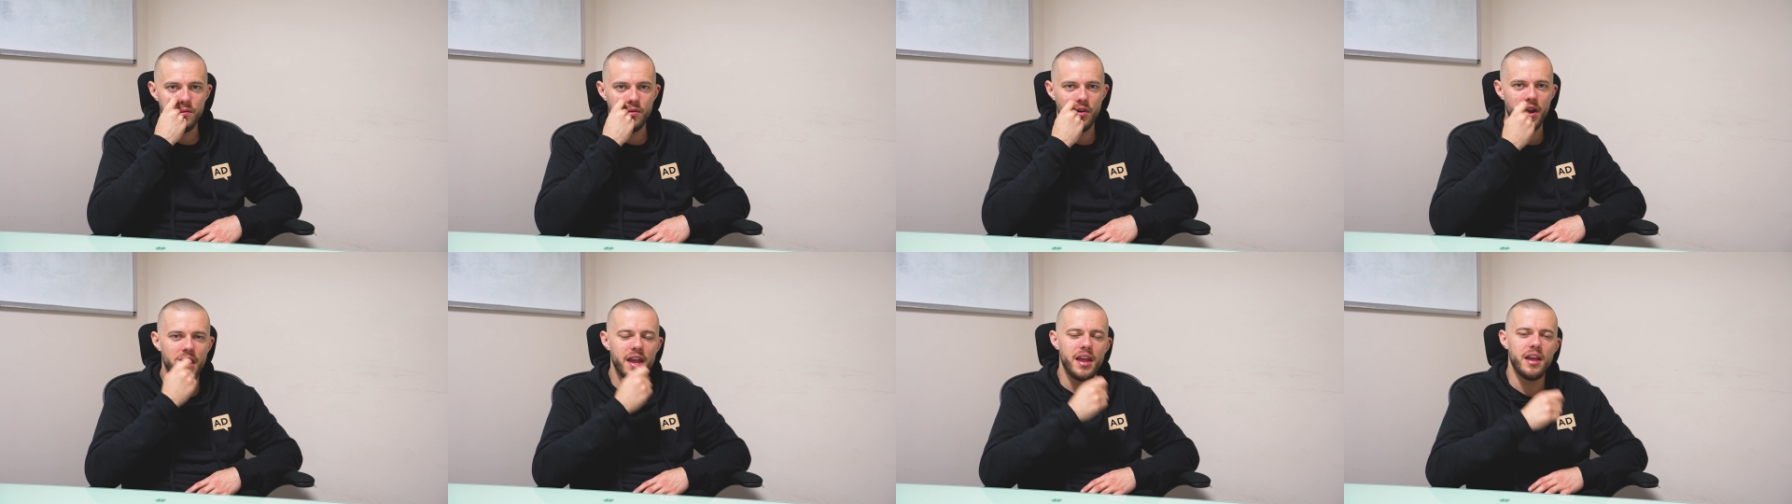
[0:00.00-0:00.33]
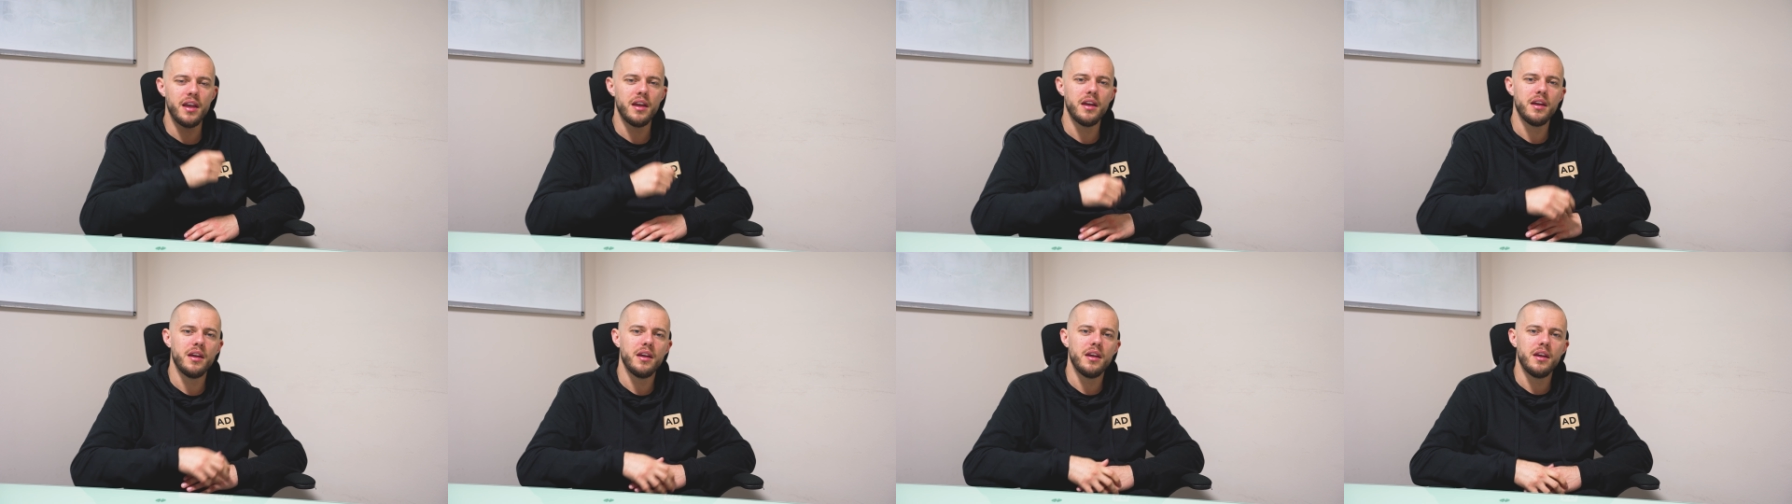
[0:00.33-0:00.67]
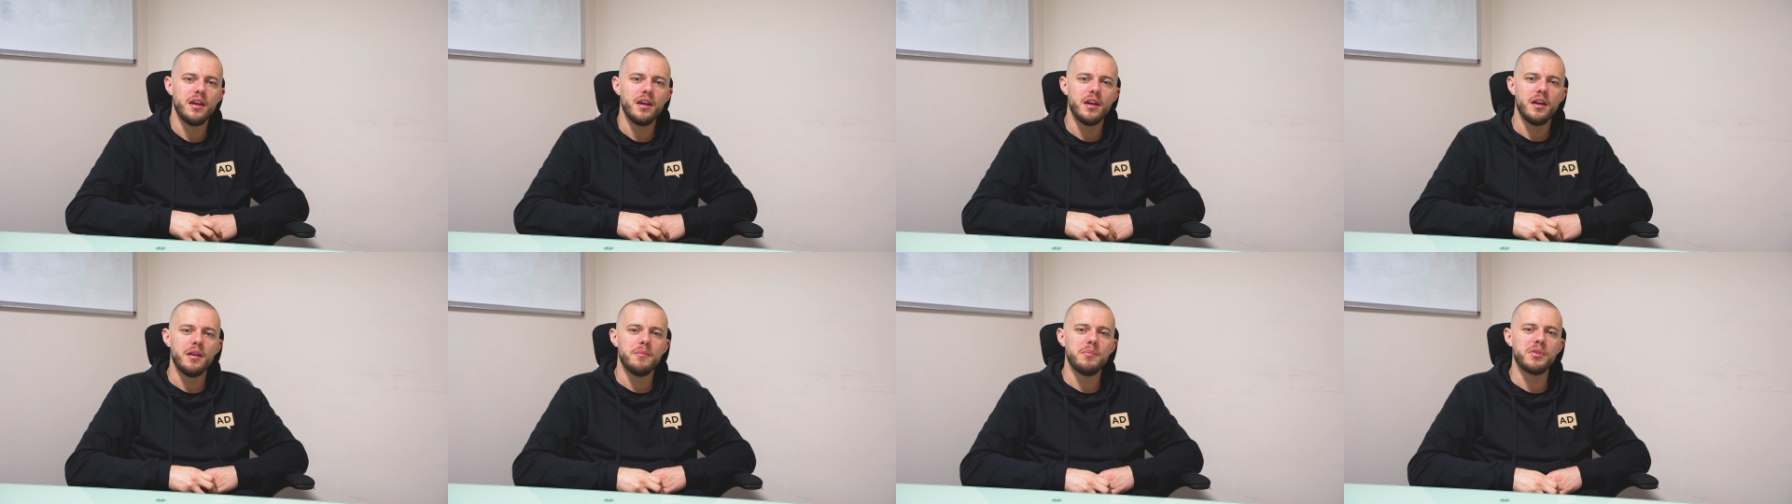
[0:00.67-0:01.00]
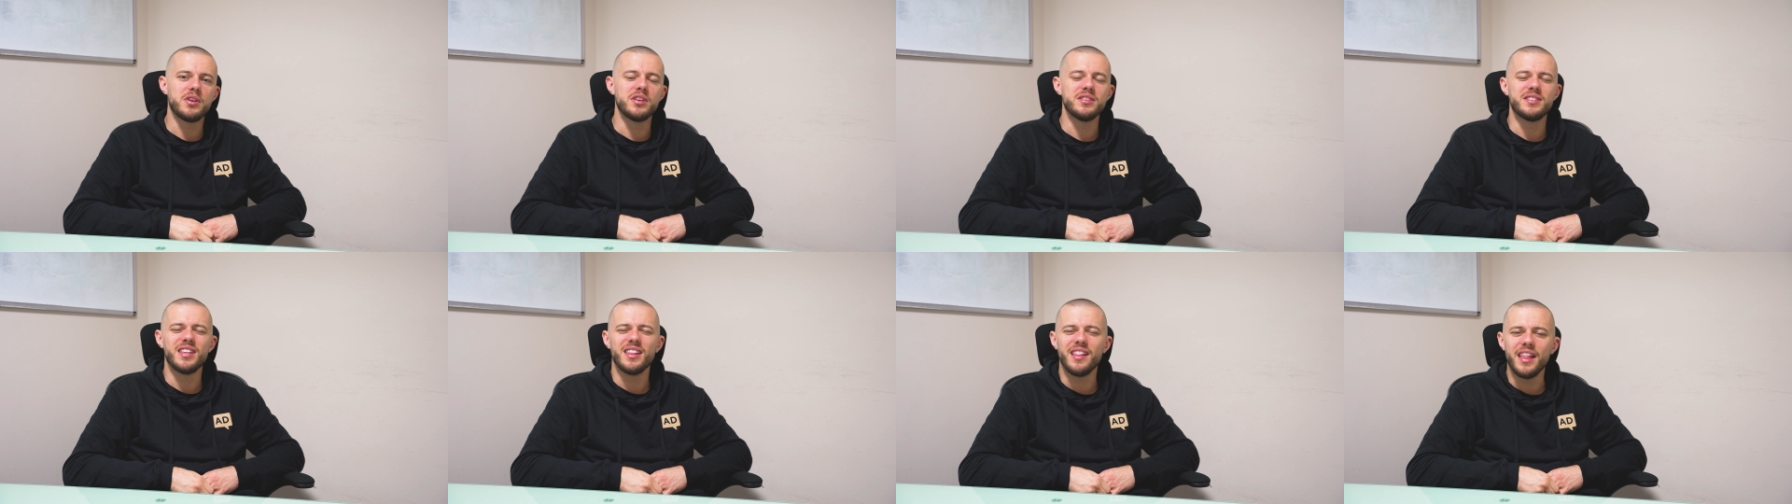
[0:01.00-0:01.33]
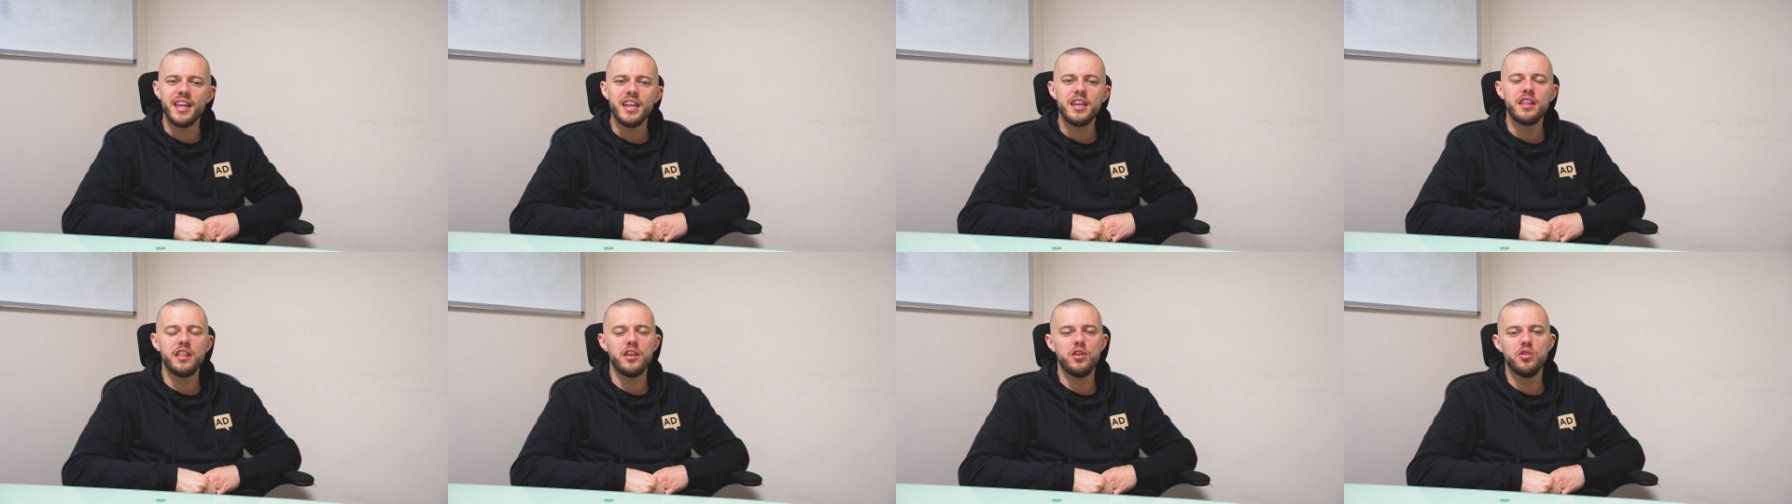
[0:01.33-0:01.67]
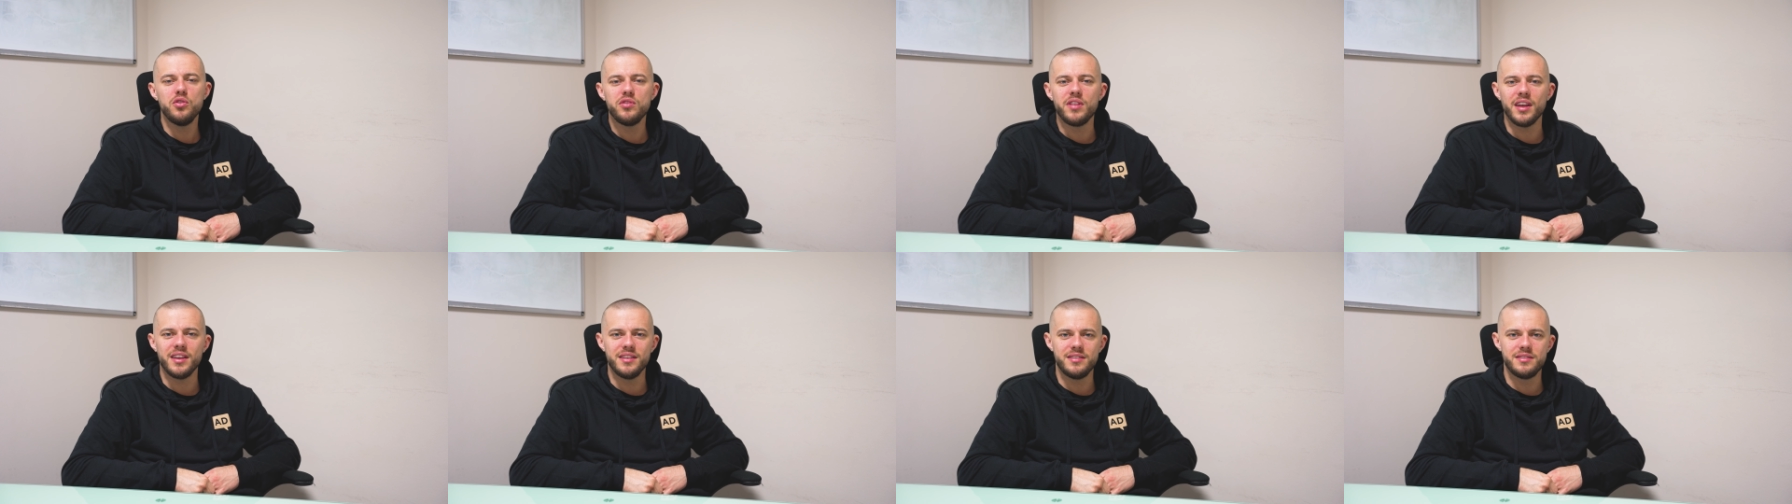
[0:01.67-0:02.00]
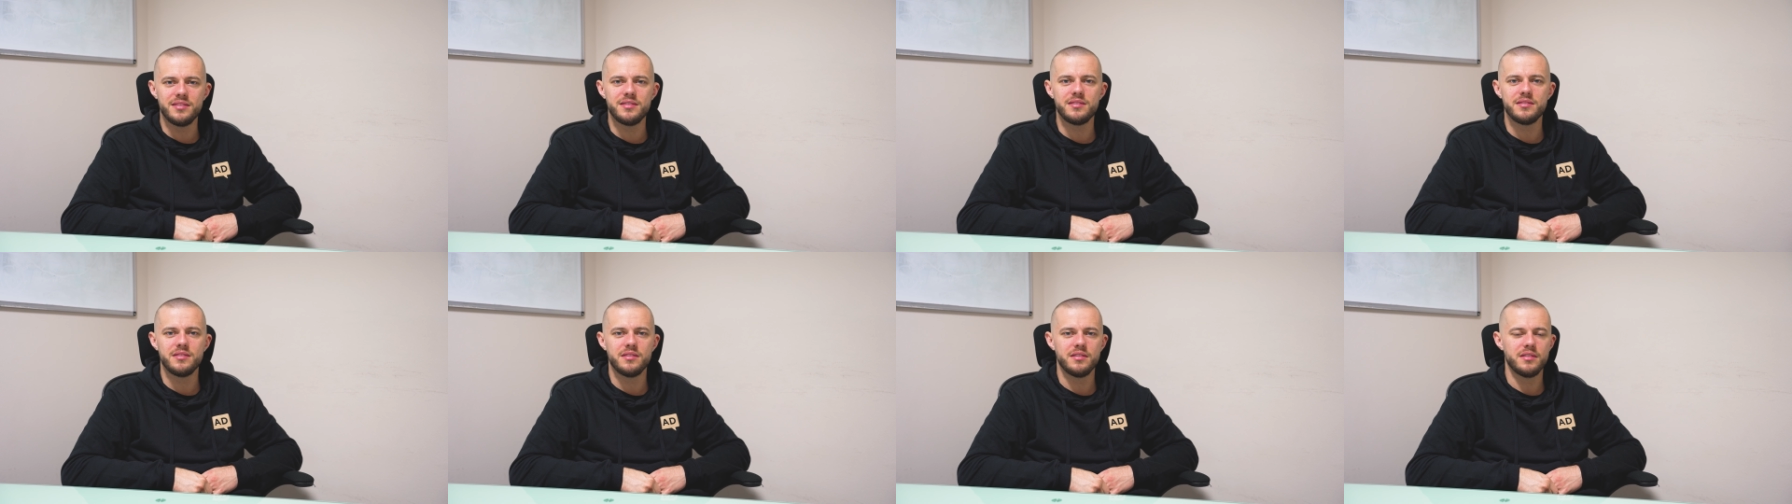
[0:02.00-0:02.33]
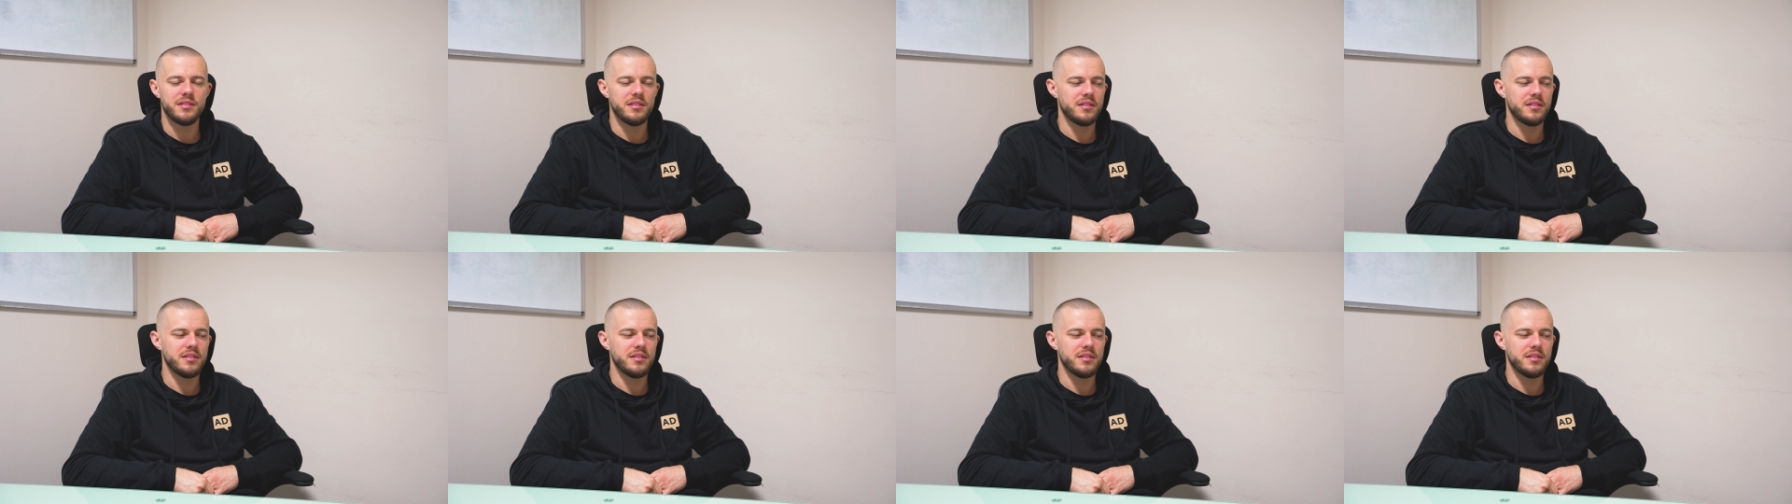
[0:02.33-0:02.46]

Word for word: right? Because the likelihood is,